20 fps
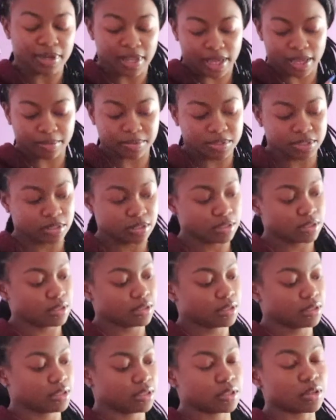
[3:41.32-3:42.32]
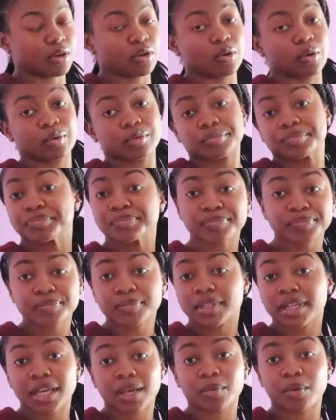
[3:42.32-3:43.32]
lapse, so
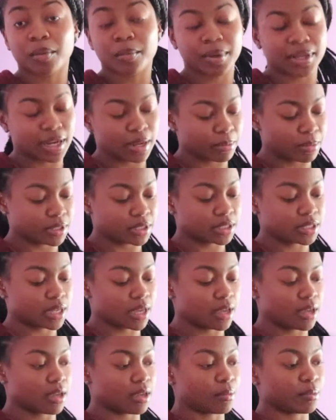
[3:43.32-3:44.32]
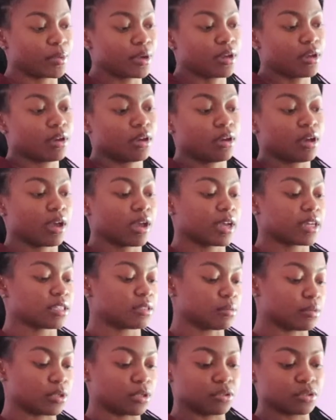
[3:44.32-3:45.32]
it won't be that much time. I got
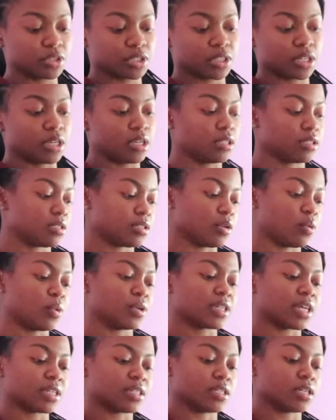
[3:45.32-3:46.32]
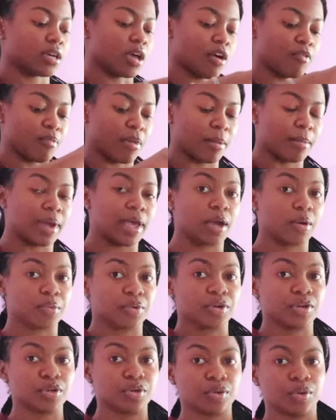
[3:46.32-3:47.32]
some new sheets. The ones I took off my bed
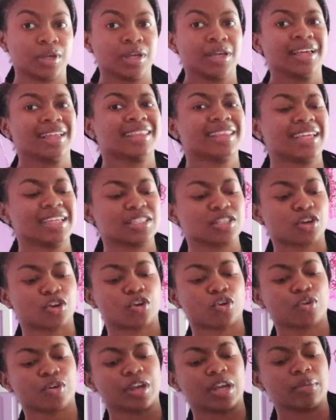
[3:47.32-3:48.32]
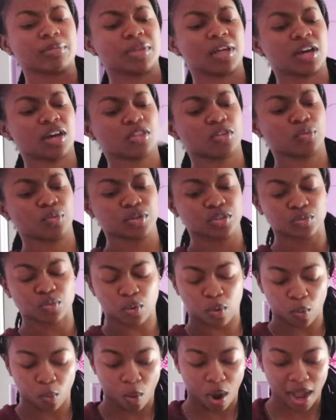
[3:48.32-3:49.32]
were new. These are cream. The other ones
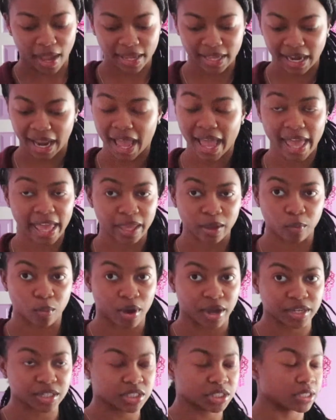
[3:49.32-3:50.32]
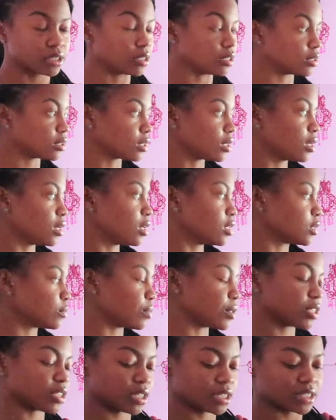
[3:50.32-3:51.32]
were white. I hate white sheets,
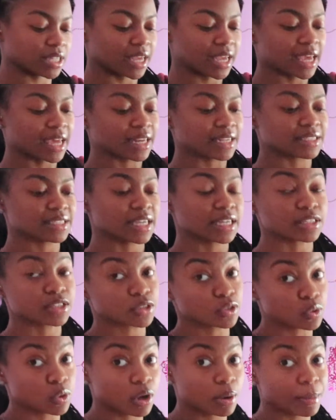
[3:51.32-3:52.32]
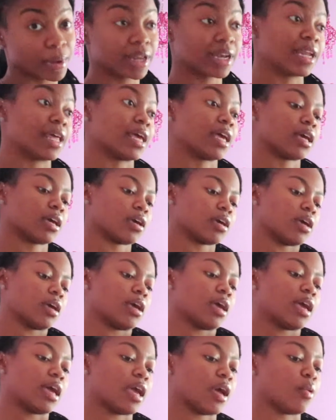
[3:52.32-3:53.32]
especially because I got a tattoo on my neck.
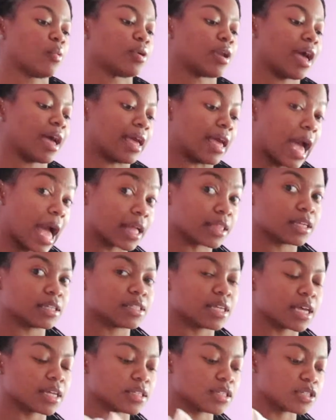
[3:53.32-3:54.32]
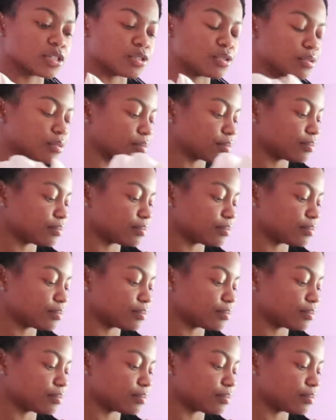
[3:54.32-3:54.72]
And when I got the tattoo,